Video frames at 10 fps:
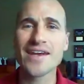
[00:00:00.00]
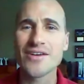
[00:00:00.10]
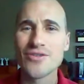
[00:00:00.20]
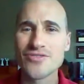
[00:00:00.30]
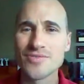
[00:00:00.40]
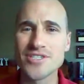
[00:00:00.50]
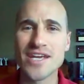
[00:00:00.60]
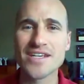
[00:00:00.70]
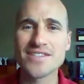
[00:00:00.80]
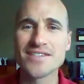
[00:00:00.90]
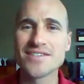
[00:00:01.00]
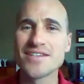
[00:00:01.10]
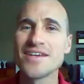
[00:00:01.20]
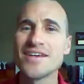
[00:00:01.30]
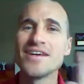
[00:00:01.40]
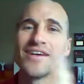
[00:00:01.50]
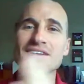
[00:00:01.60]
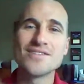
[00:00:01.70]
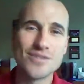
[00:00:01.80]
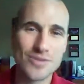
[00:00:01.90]
It goes from Genesis
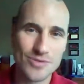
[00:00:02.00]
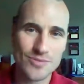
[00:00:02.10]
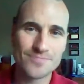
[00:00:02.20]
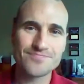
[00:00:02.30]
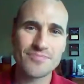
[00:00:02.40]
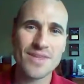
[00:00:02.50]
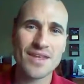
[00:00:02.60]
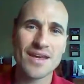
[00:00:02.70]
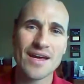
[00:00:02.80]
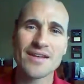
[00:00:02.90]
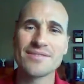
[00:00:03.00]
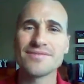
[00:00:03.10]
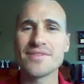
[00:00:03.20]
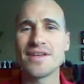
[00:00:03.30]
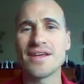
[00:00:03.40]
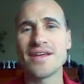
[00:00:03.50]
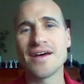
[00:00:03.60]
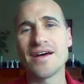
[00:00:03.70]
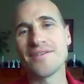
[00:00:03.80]
to uh, uh,